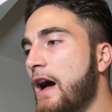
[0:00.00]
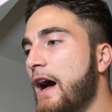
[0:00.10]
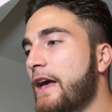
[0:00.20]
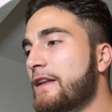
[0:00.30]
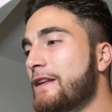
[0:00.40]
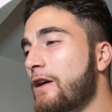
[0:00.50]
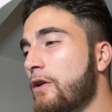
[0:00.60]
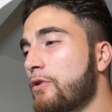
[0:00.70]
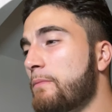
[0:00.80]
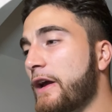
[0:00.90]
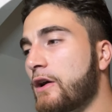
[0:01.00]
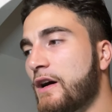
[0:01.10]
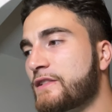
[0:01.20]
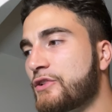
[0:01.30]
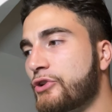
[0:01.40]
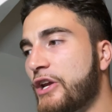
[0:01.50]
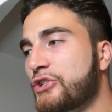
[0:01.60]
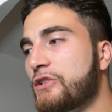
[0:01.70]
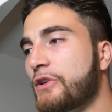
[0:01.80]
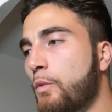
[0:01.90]
I had narrowed my
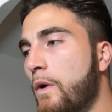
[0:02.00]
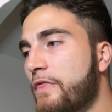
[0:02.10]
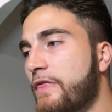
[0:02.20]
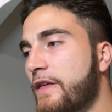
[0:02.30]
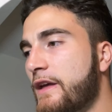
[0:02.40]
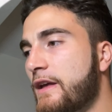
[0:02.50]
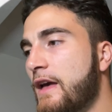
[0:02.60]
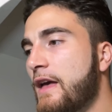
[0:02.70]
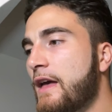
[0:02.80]
concentration to one thing,